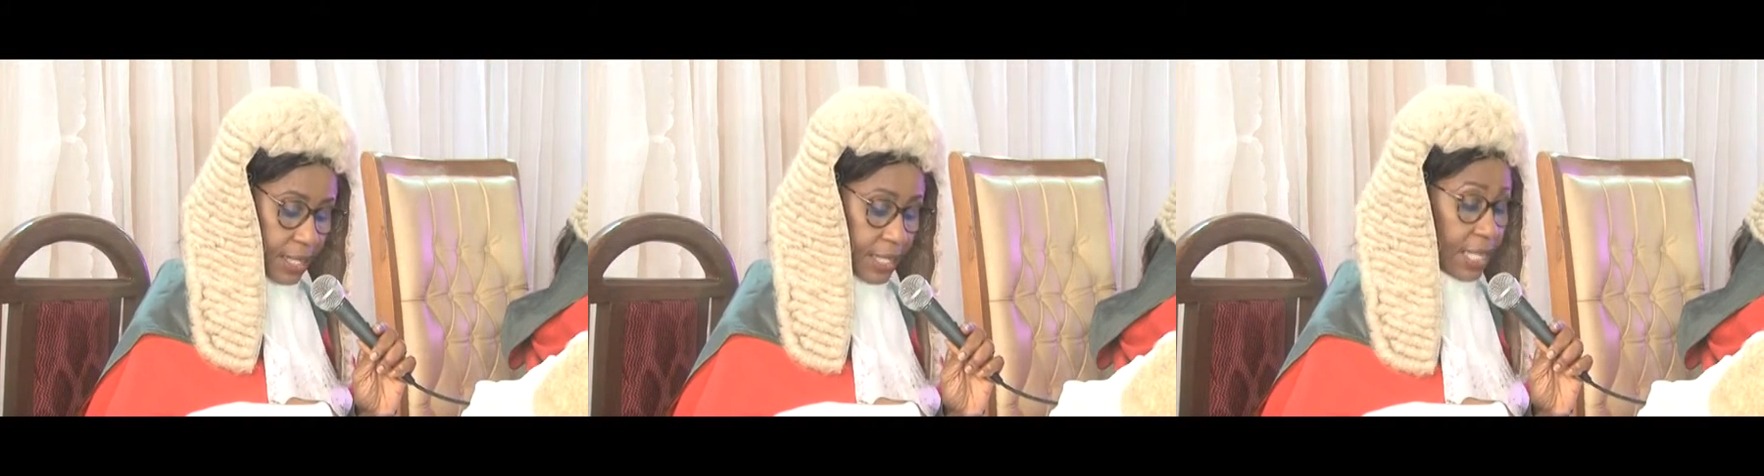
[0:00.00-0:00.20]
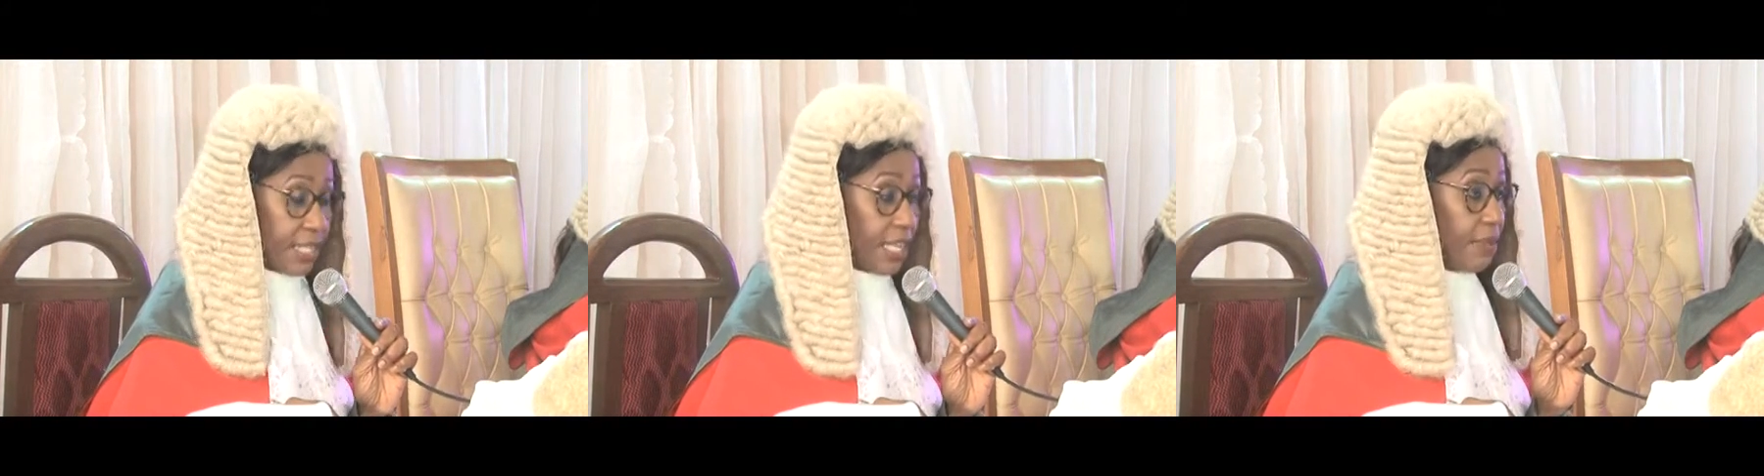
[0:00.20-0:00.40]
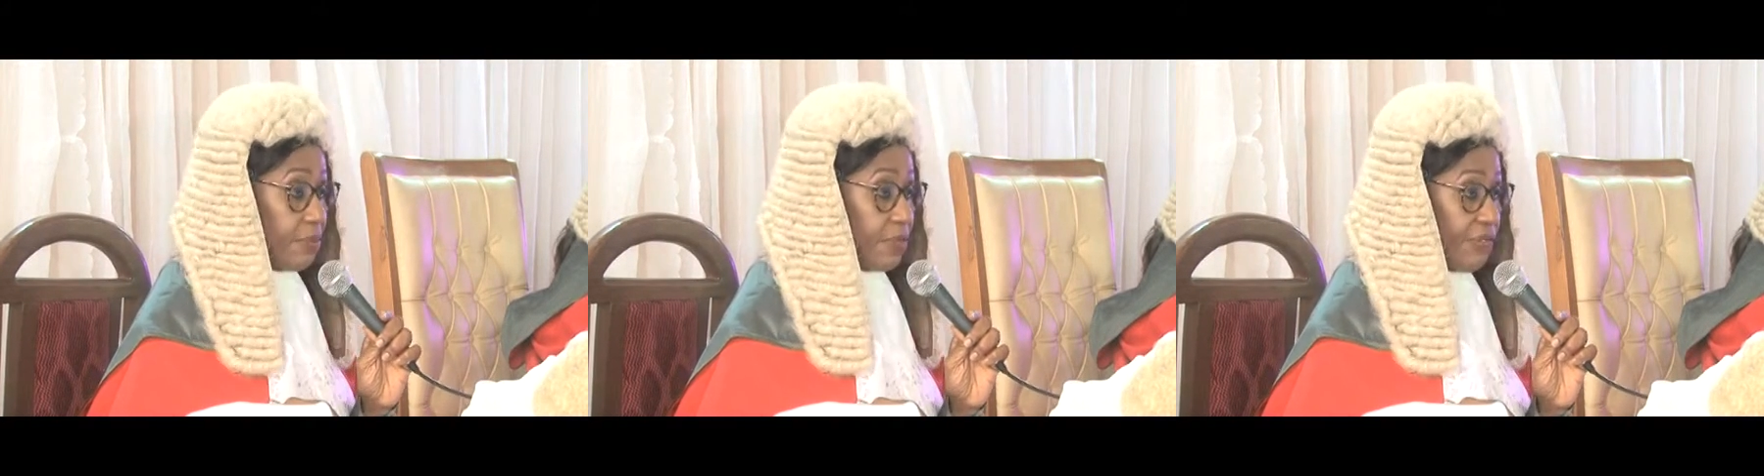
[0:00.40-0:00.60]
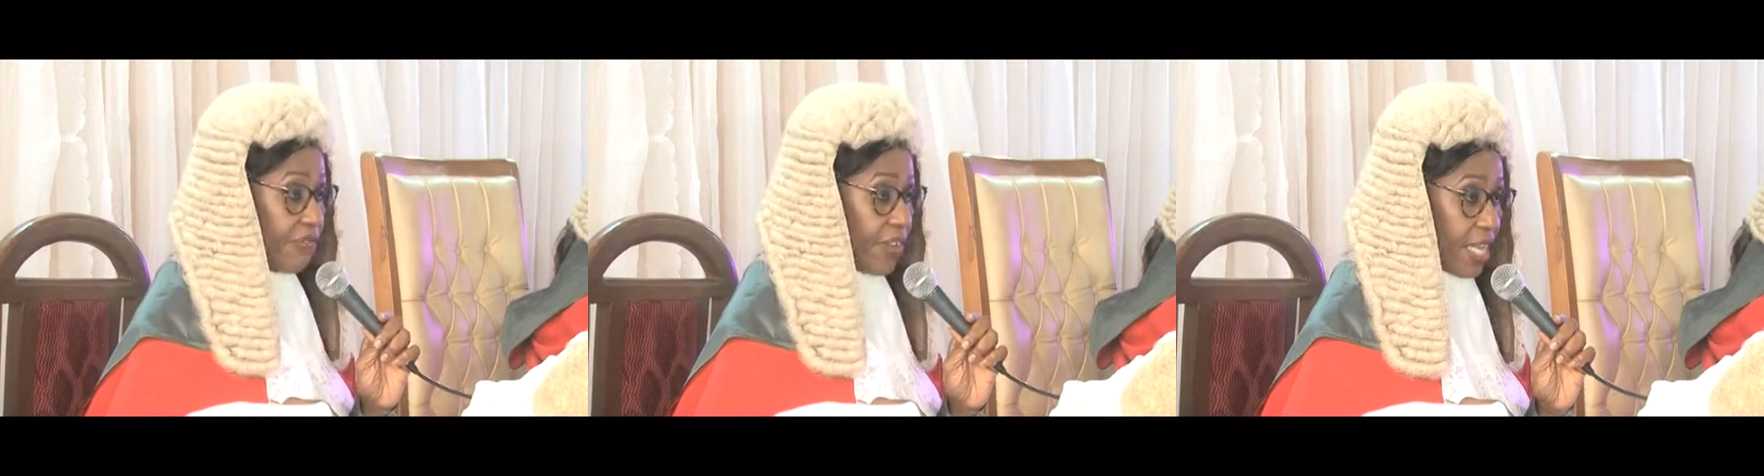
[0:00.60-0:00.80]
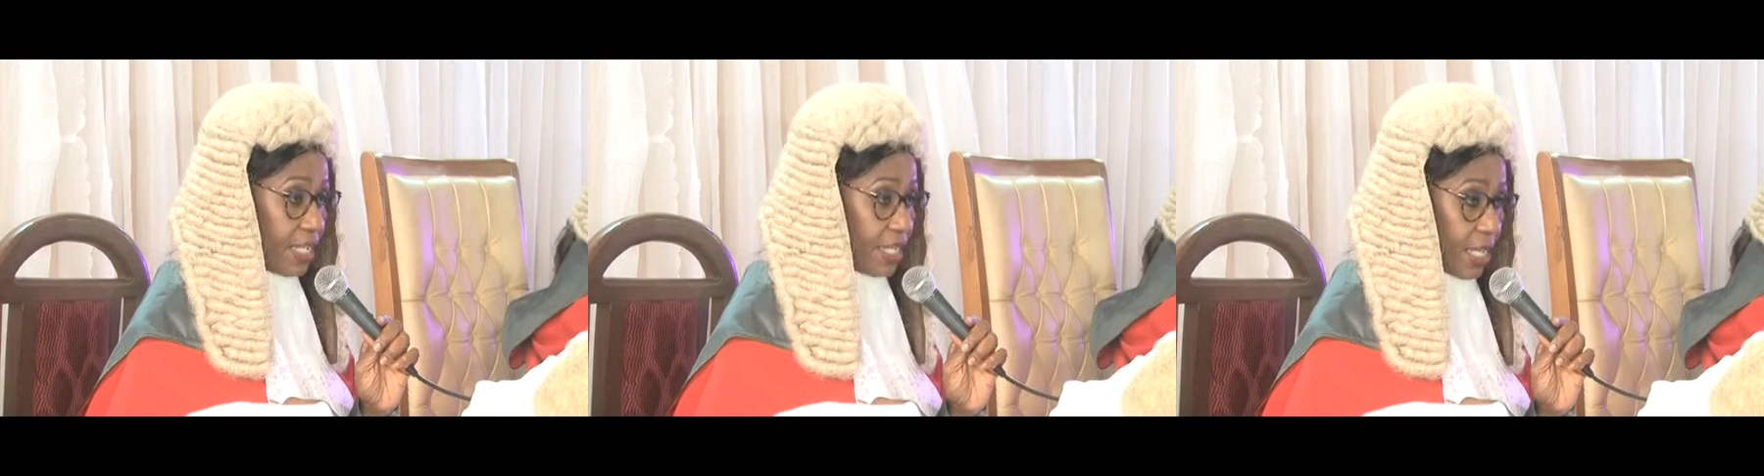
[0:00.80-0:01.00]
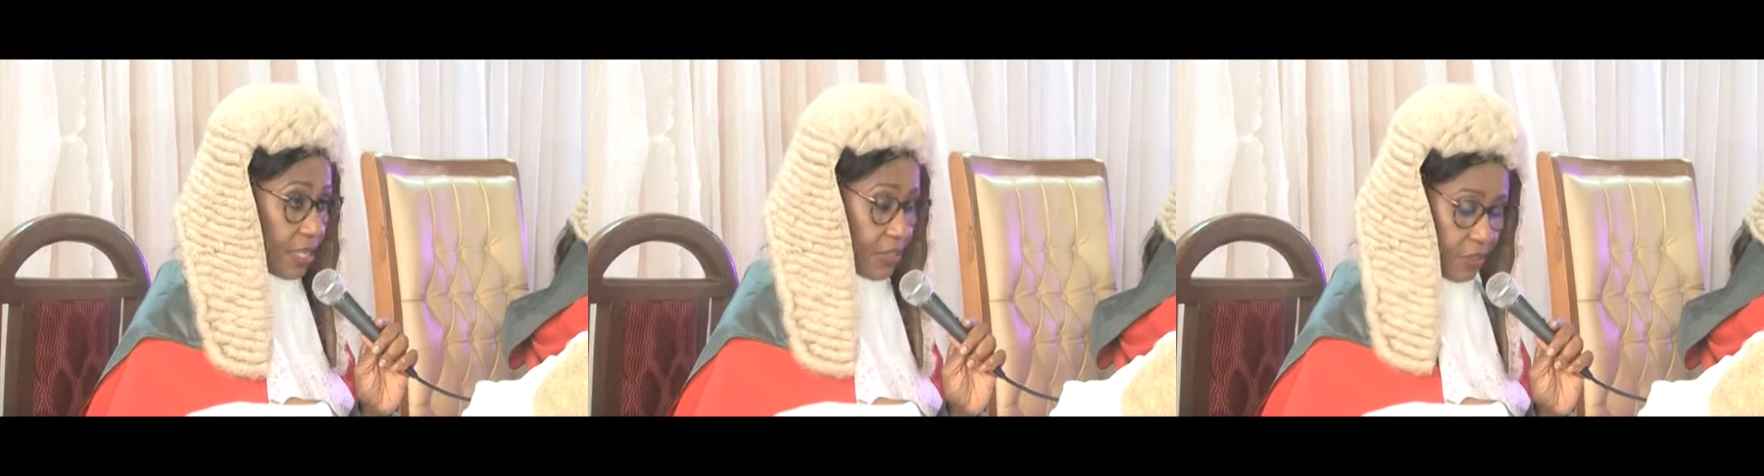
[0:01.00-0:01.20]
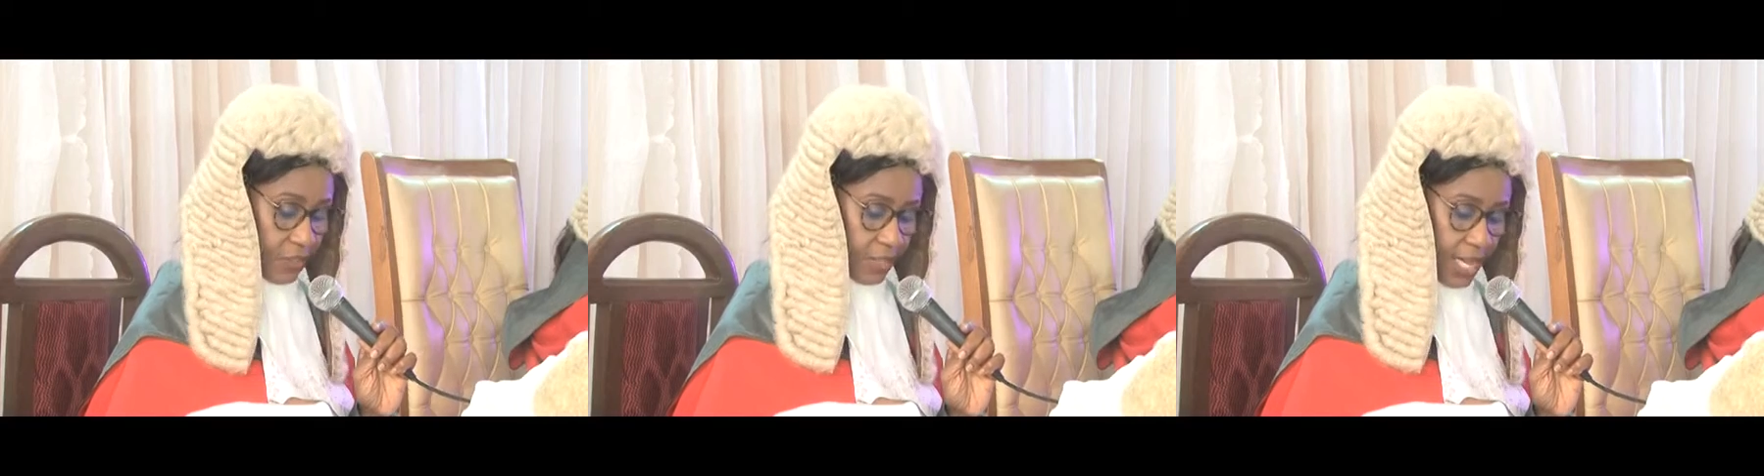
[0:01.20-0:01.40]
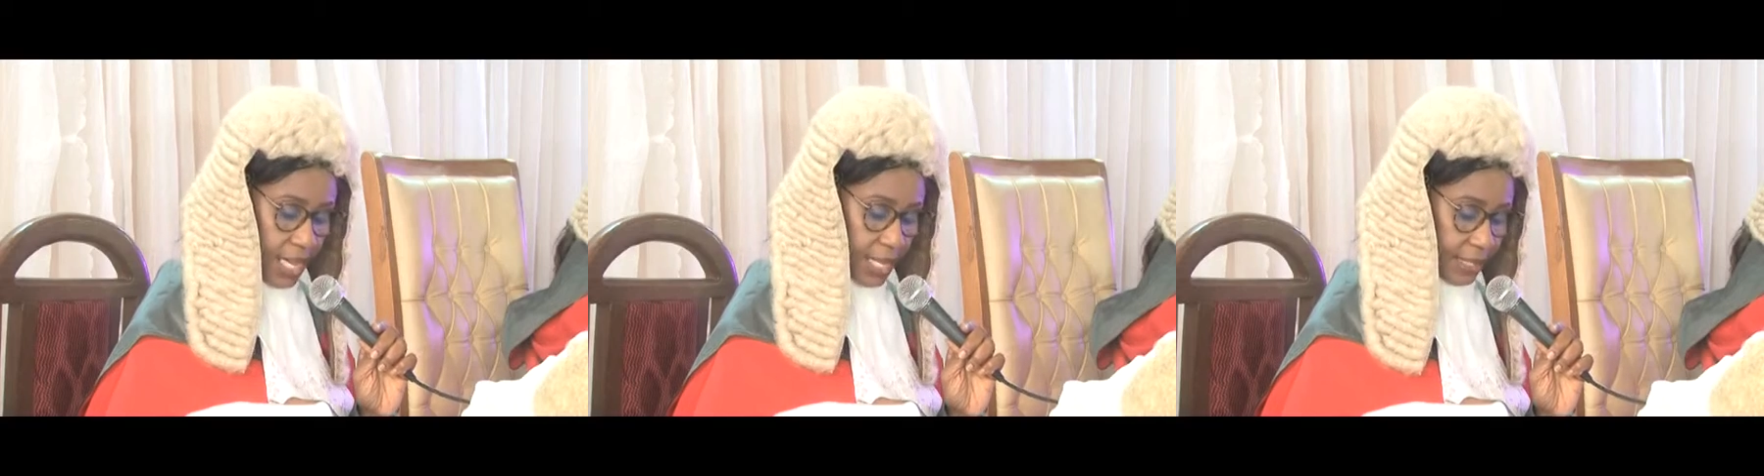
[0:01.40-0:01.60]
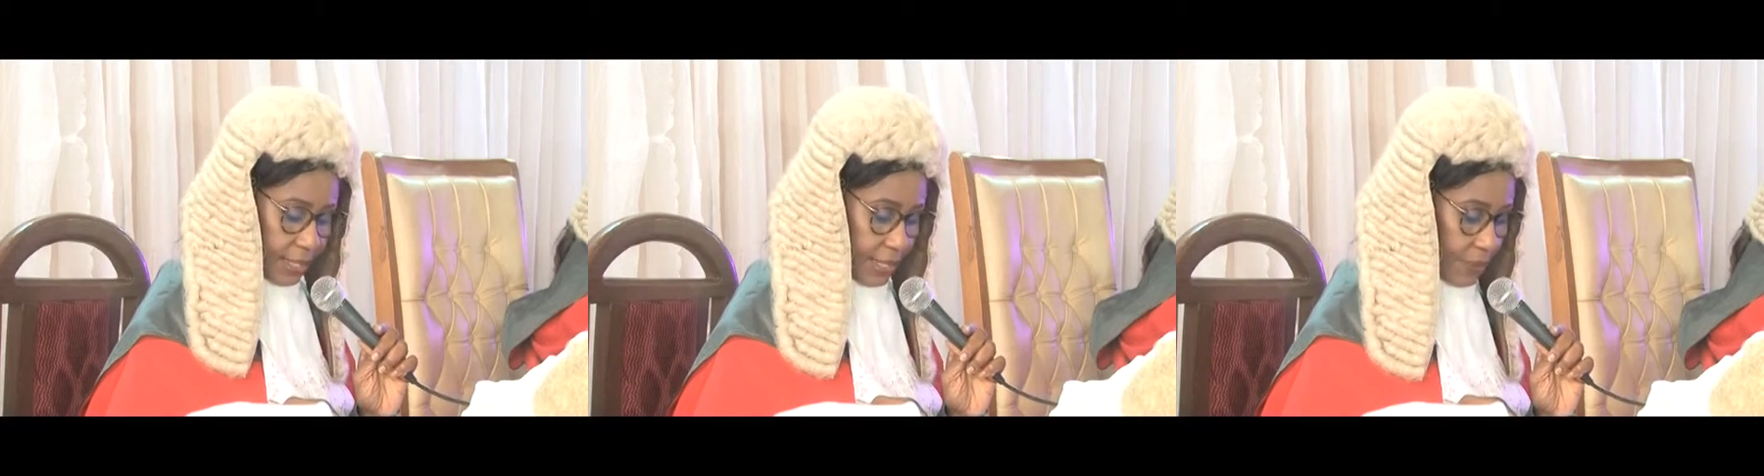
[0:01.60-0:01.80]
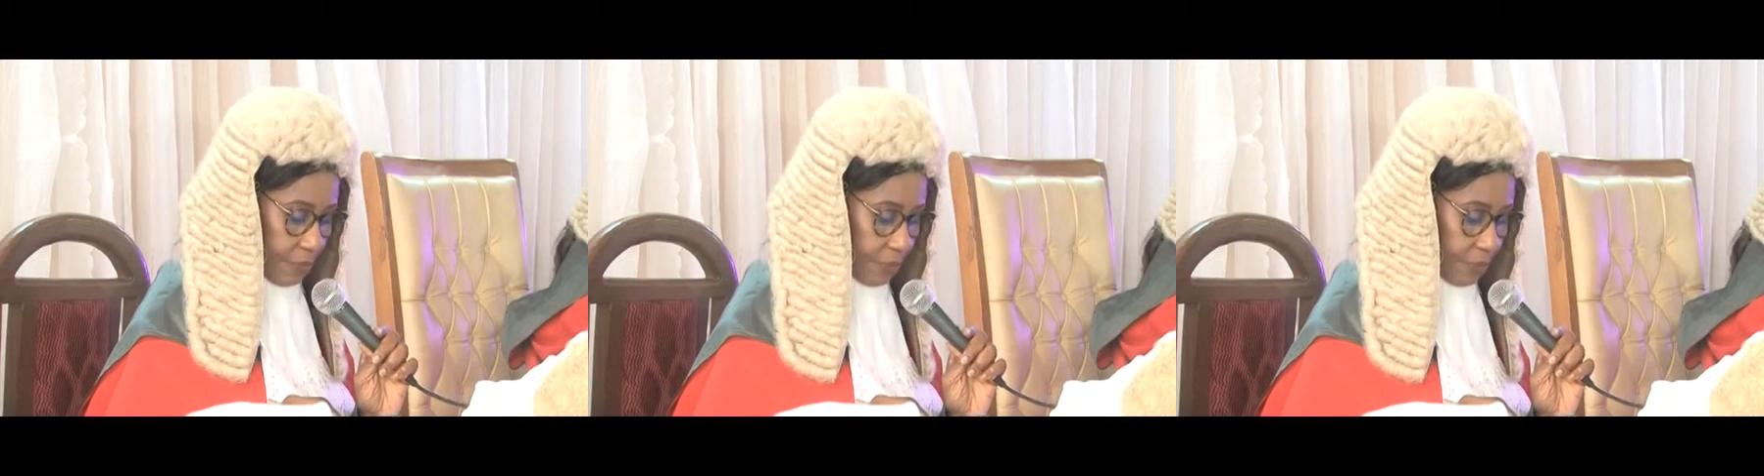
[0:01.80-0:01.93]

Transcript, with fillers: that have defined our society.